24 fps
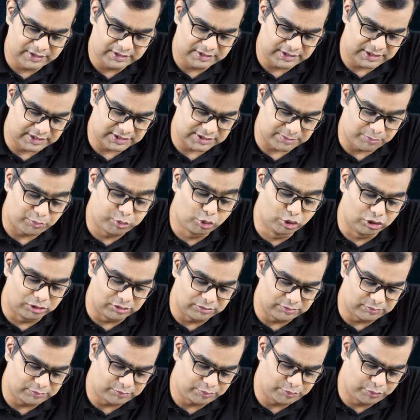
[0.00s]
there is a
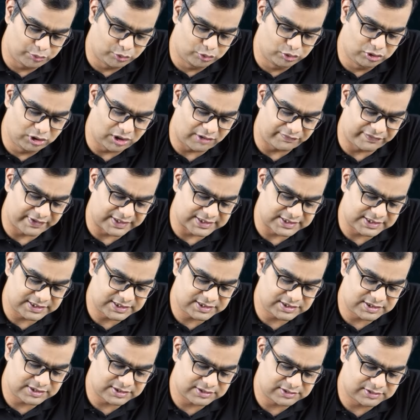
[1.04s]
pool of
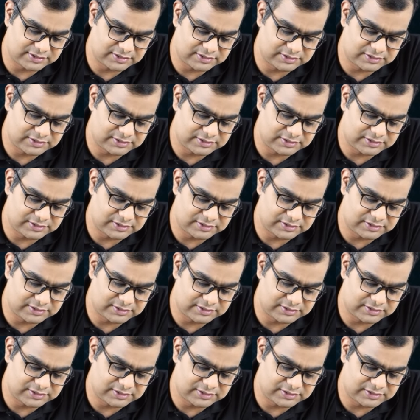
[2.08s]
assets.